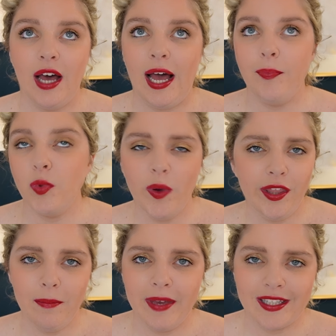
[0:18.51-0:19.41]
I'm
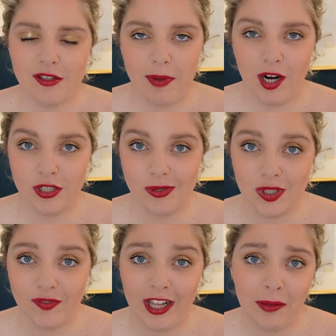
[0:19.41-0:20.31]
with a mix of personal
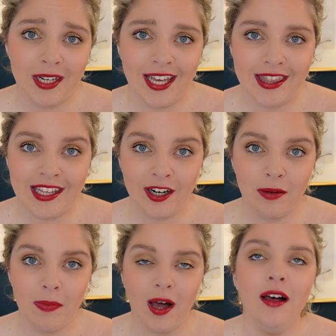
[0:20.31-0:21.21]
development in
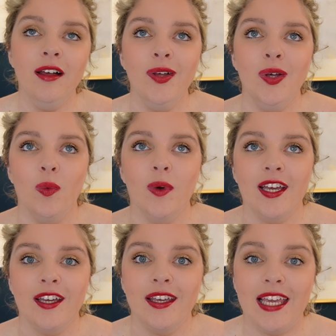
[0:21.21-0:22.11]
there, but when
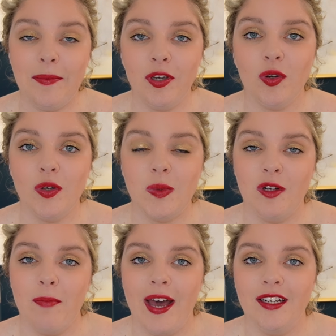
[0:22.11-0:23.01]
I came across one
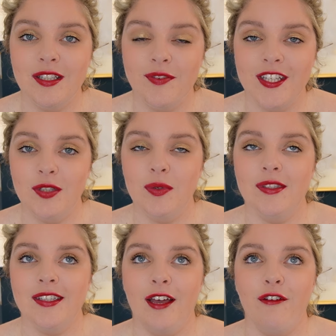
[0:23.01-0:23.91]
of Myron's
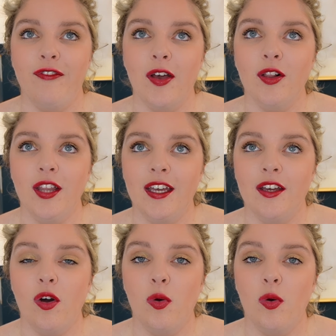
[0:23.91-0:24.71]
videos, I felt like,